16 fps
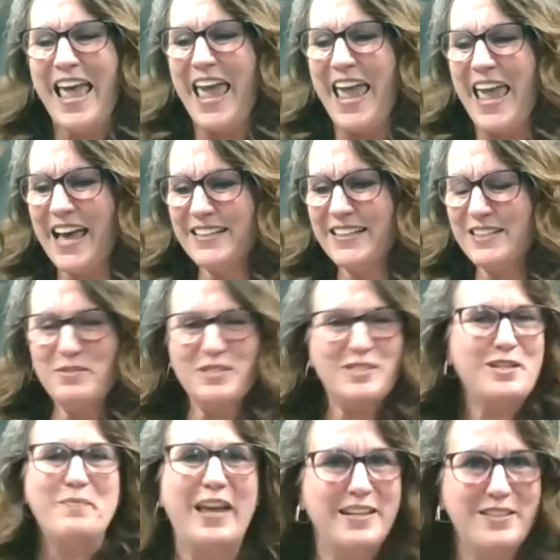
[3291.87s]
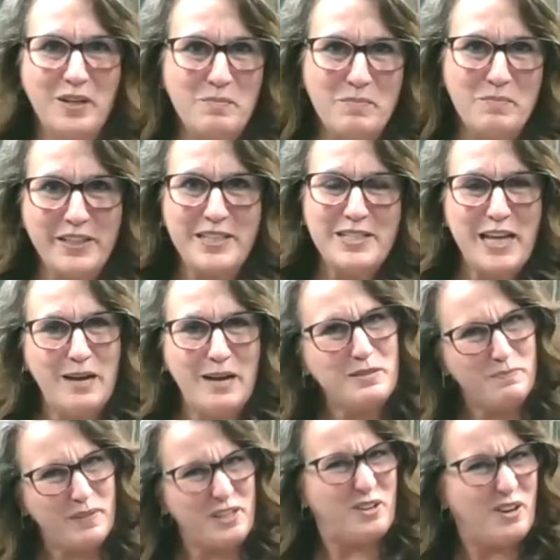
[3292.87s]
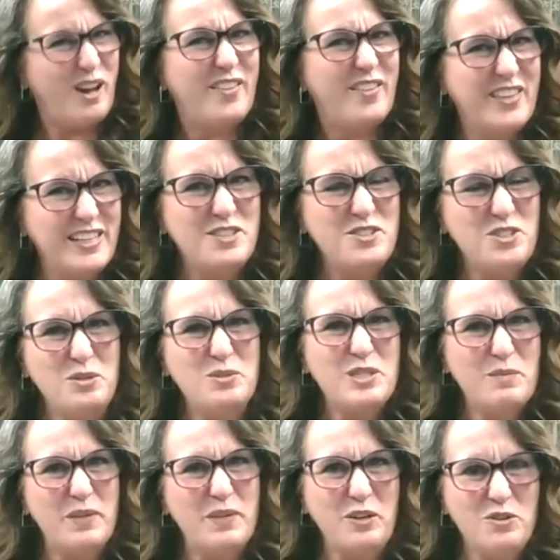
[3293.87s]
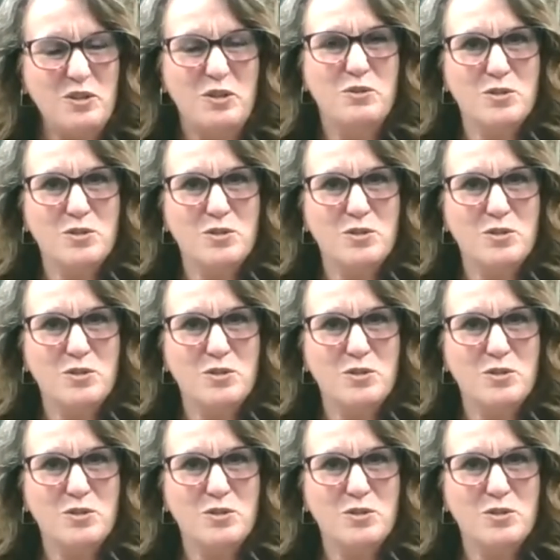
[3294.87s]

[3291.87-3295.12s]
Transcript: And it was something I'd done a million times, but you know how that is, you do something new.